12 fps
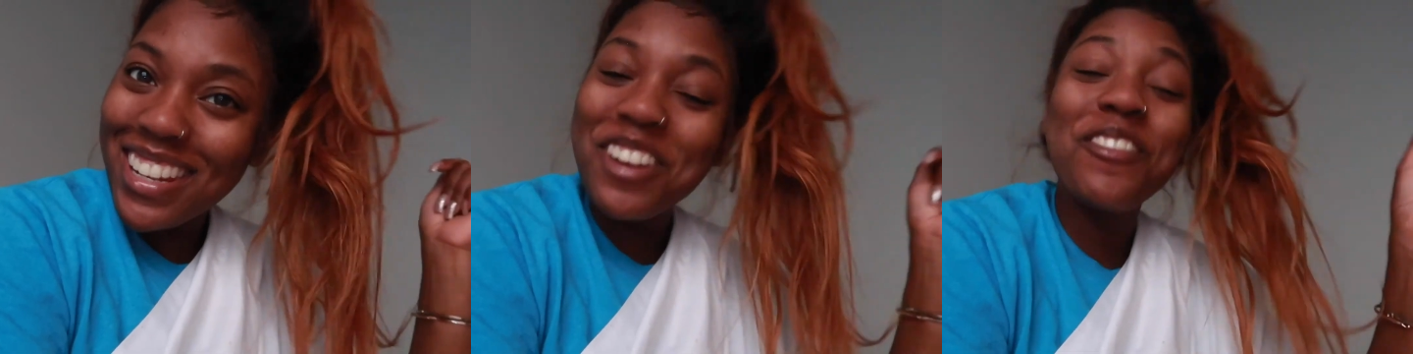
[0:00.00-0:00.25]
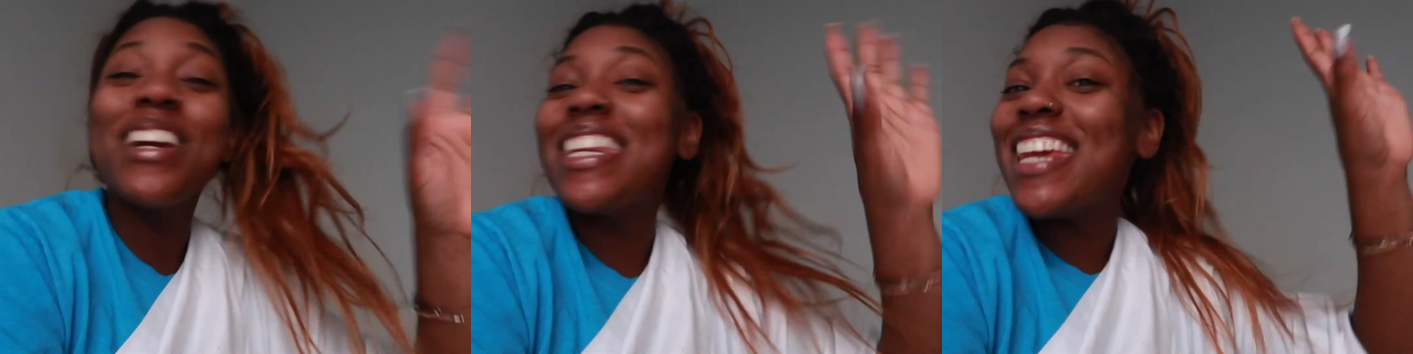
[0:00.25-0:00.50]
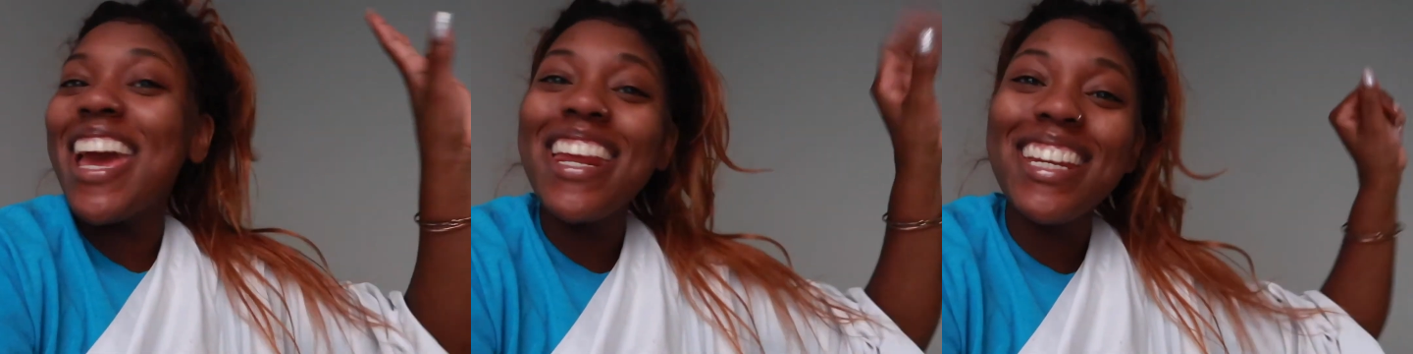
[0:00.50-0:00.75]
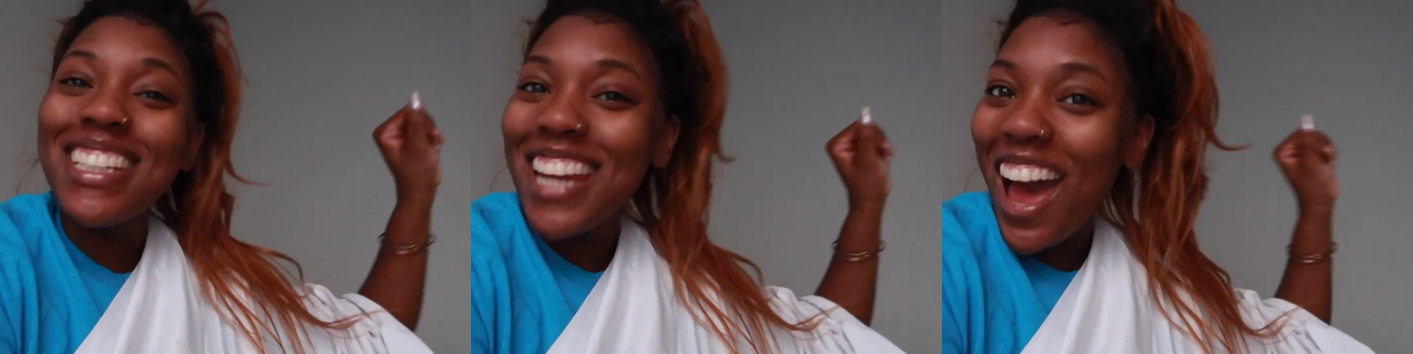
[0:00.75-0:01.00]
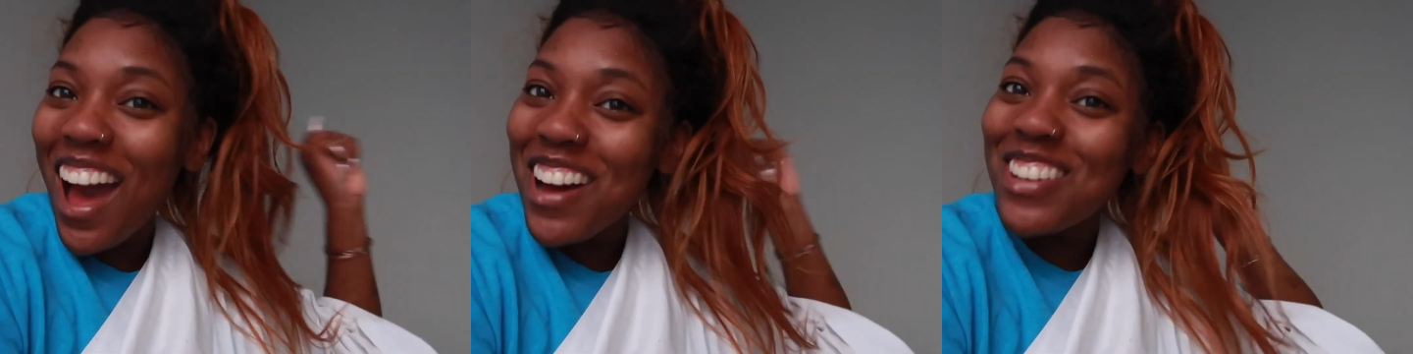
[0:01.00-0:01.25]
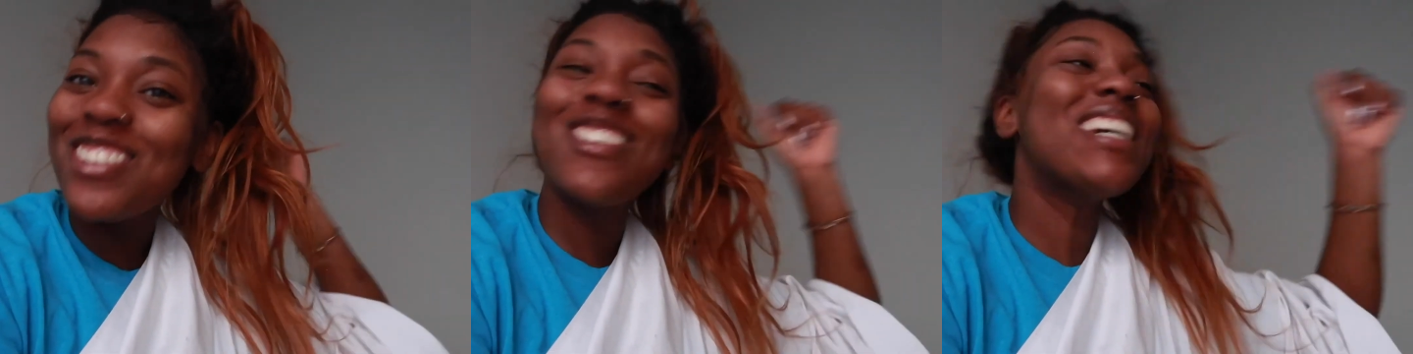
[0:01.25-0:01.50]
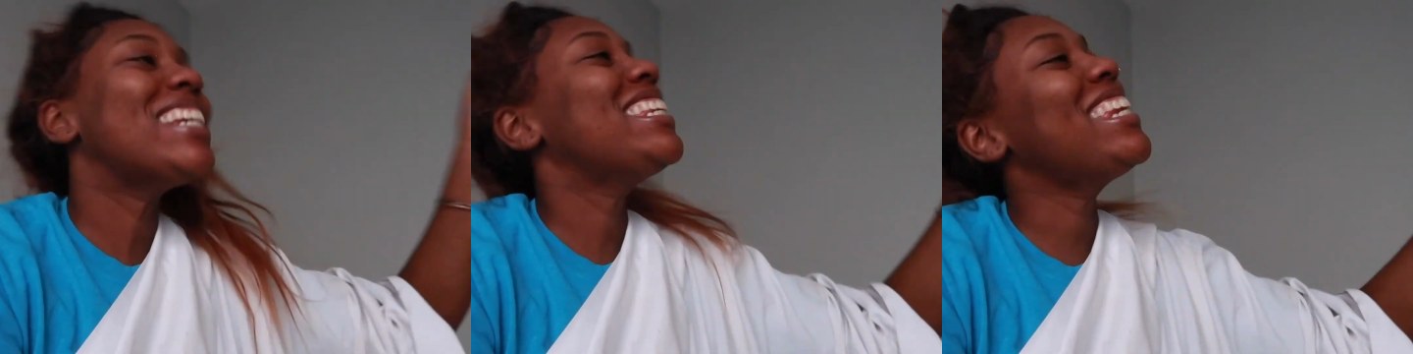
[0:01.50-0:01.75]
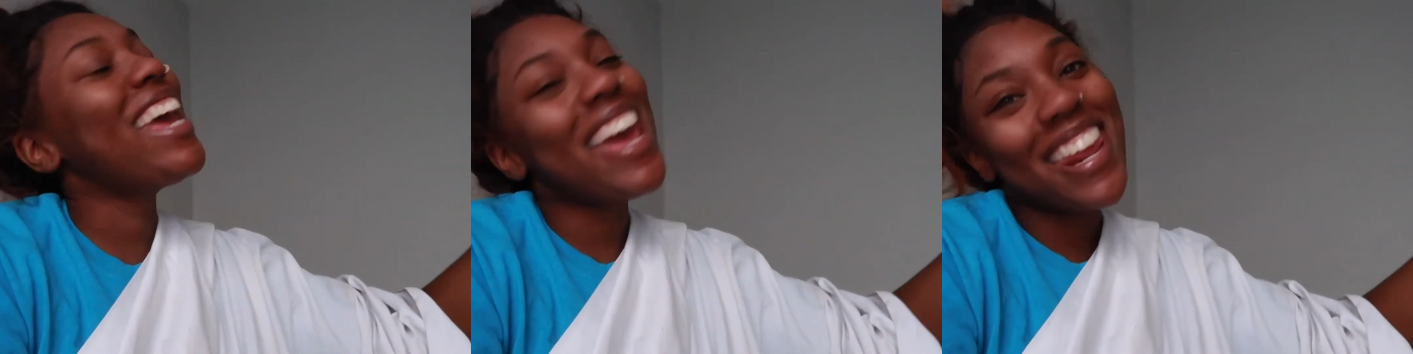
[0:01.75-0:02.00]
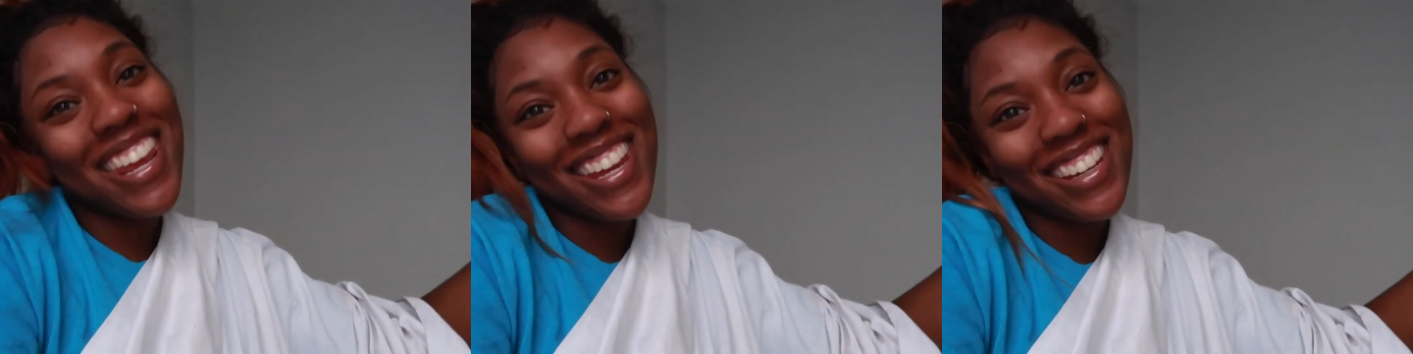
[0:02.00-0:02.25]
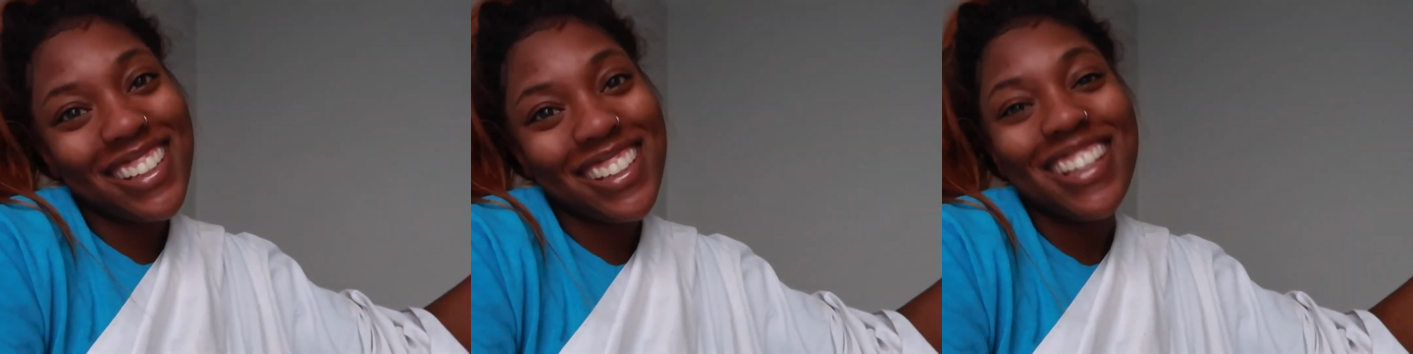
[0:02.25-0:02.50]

We did it, Joe. We did it.